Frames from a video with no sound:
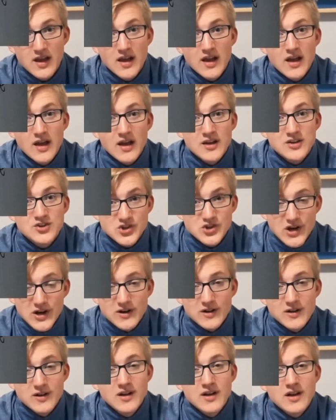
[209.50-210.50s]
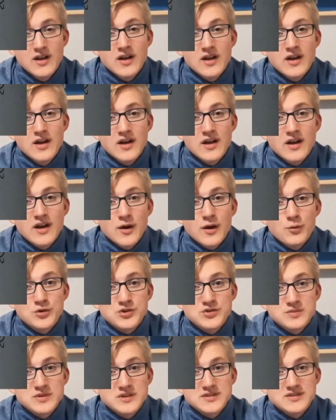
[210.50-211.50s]
shell, which
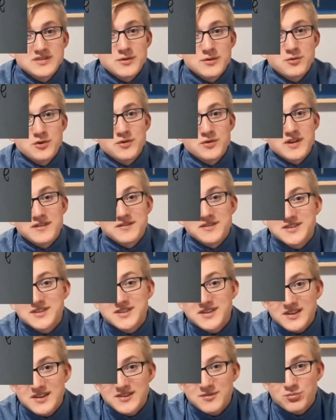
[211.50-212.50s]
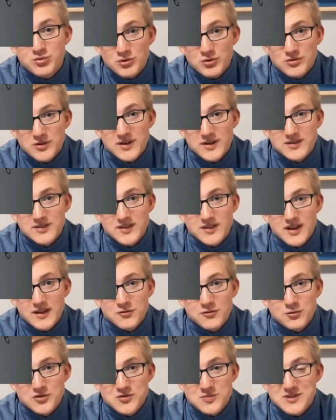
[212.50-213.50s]
means that we only have 6 protons left,
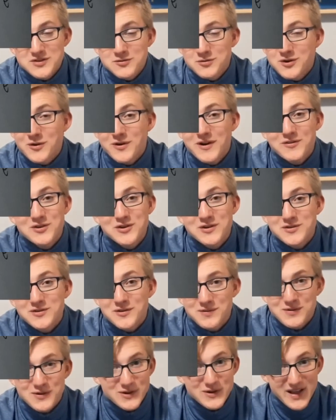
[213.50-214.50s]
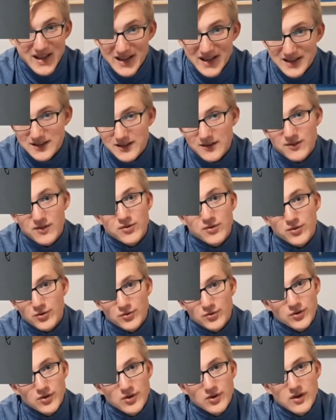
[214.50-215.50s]
which means we don't have to use the full 8 in the
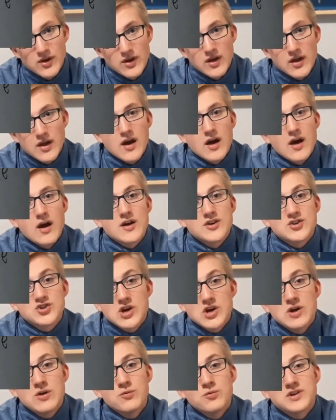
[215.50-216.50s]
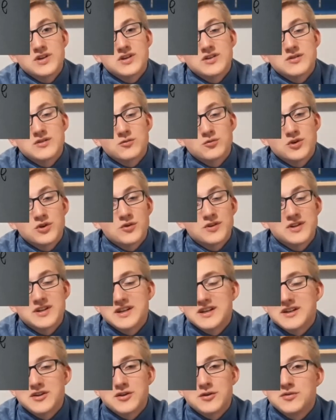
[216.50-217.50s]
third shell. We only need
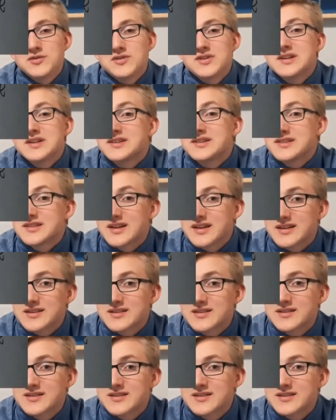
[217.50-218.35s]
to use 6.